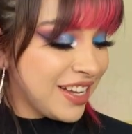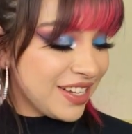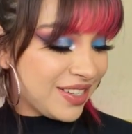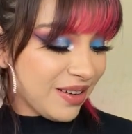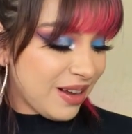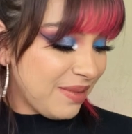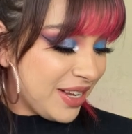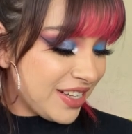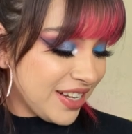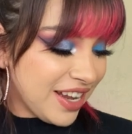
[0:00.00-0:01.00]
So I'm
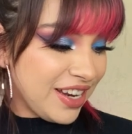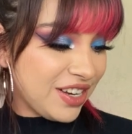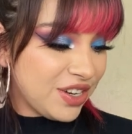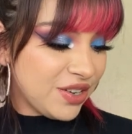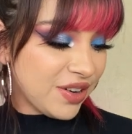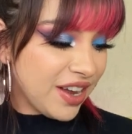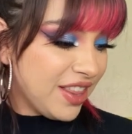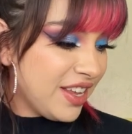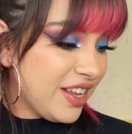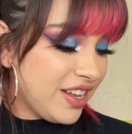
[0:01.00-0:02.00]
excited to try
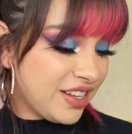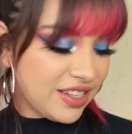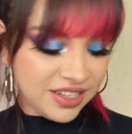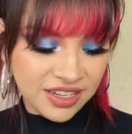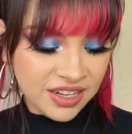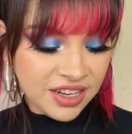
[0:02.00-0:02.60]
this.